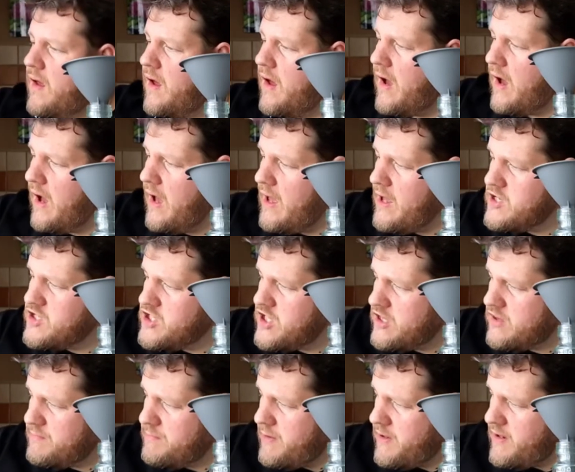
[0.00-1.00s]
I
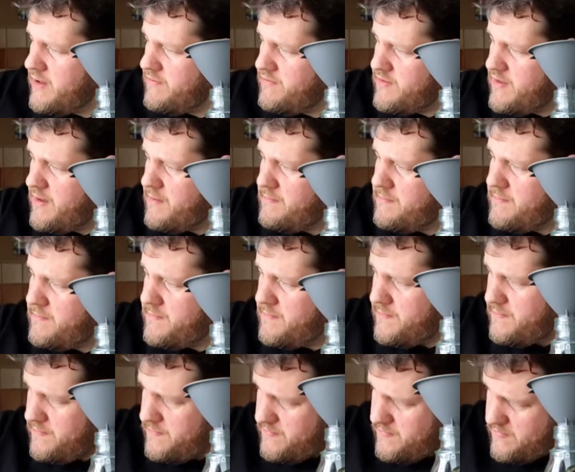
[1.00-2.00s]
just believe them.
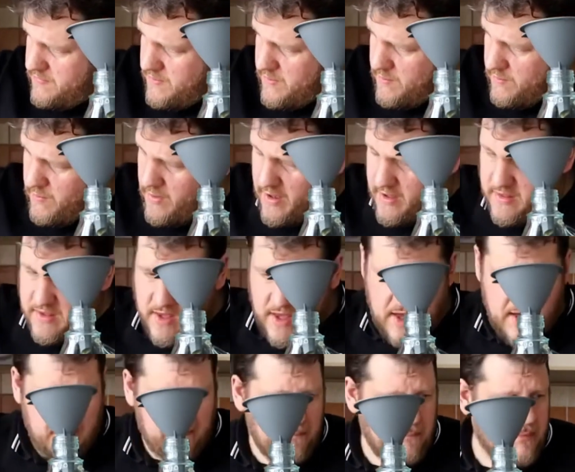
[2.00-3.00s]
Why the
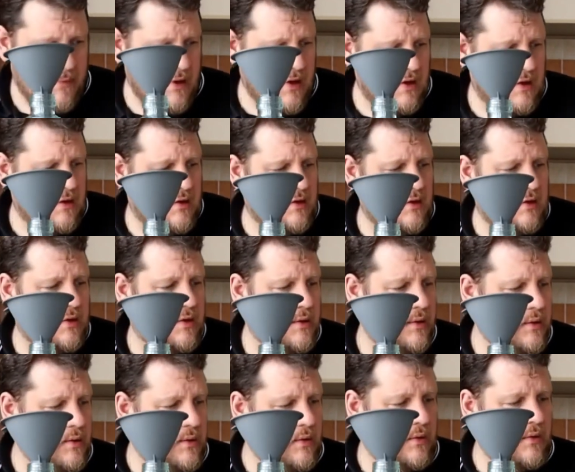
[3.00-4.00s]
app need
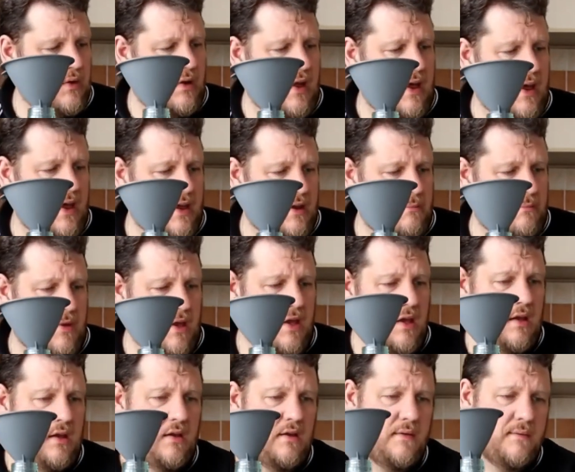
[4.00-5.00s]
to lie at me?